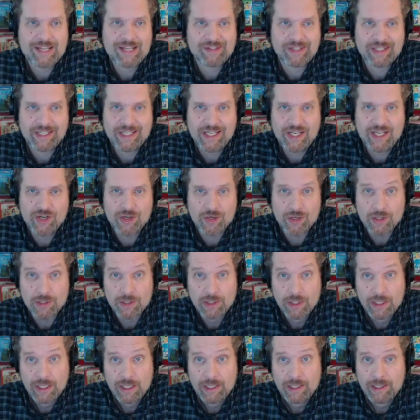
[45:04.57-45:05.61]
it here?
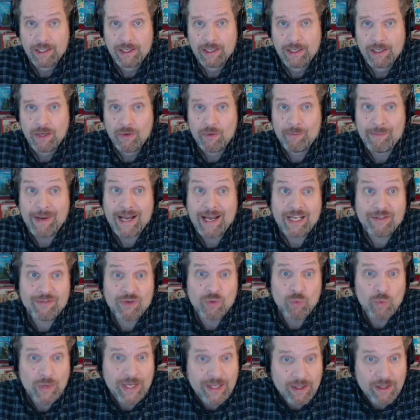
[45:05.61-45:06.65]
Might
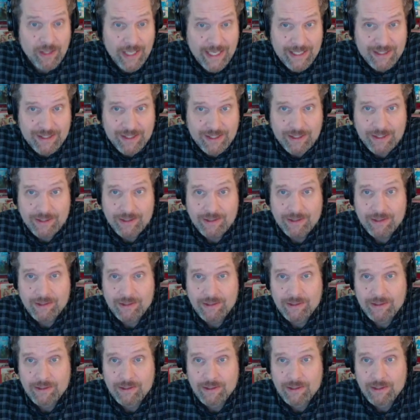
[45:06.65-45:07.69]
even wheel it.
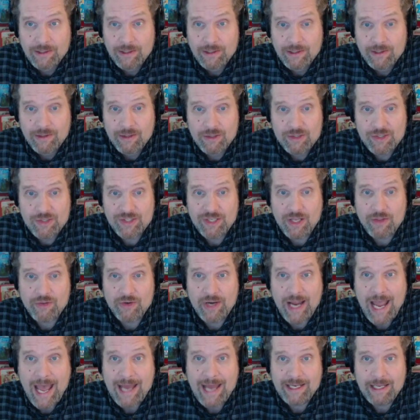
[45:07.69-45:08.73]
There's this
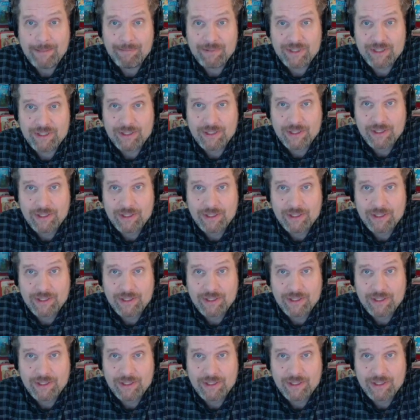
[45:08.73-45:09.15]
other adept